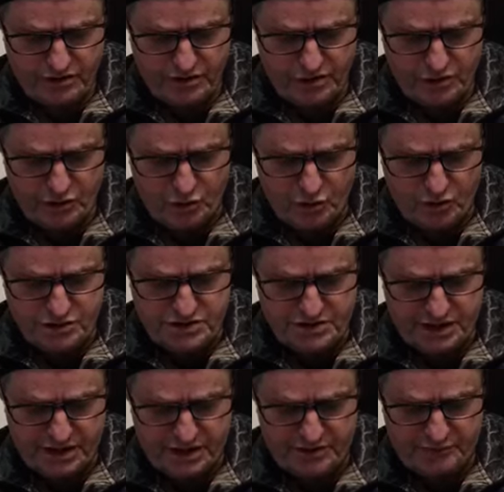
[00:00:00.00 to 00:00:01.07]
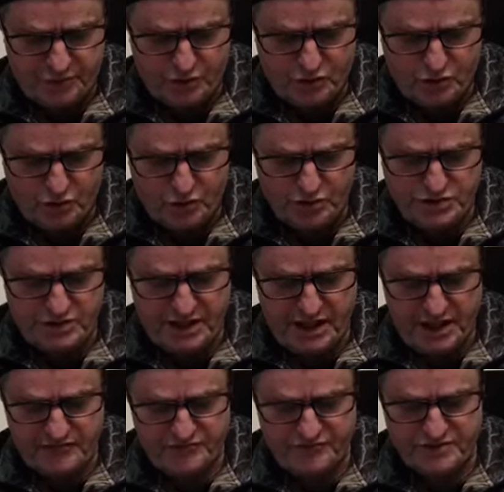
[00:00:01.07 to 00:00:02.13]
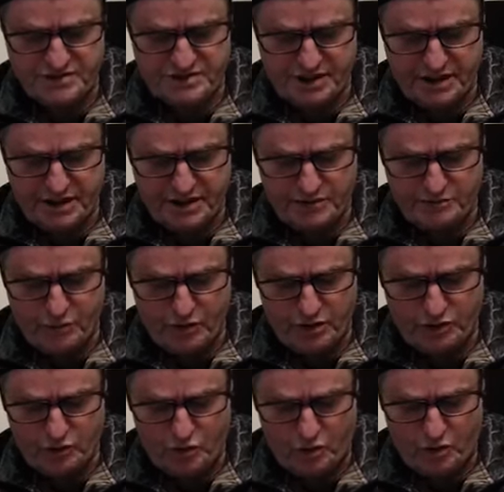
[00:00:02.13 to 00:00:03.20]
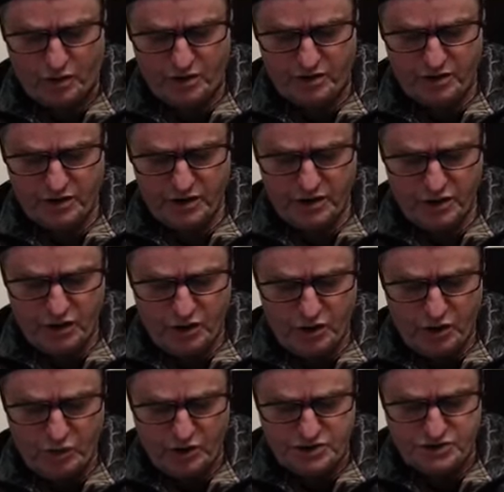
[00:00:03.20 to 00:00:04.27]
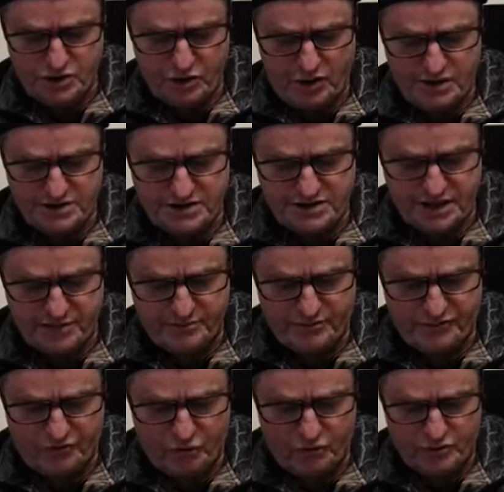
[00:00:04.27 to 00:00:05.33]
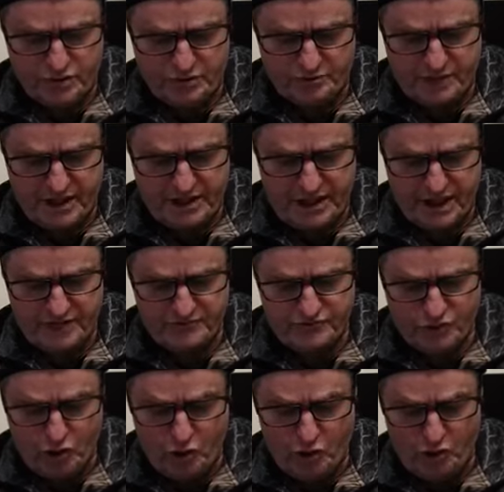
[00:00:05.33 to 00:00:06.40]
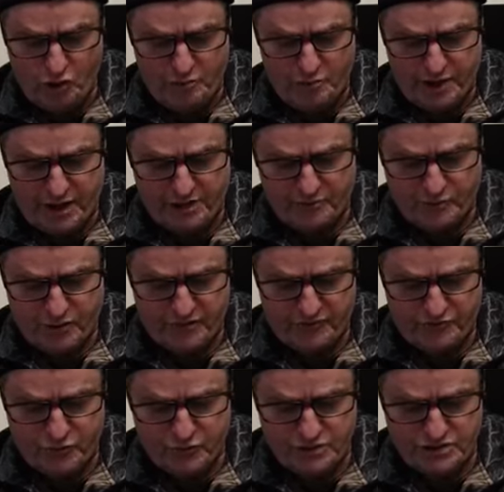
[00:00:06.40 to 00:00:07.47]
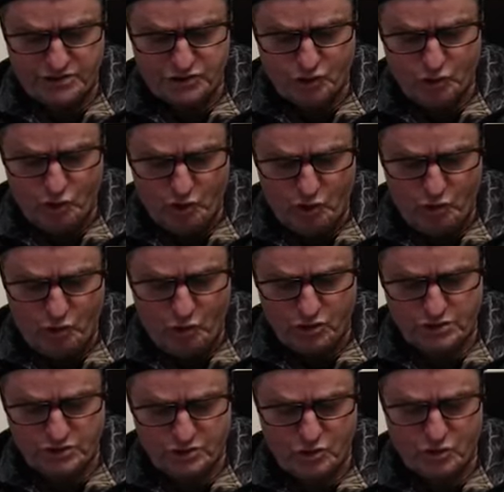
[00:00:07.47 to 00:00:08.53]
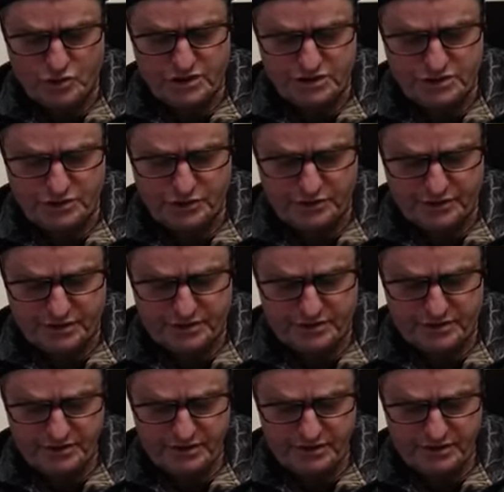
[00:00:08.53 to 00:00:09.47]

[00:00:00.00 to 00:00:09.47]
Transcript: The Lord said, Because they have forsaken my law, which I set before them, and have not obeyed my voice, nor walked according to it.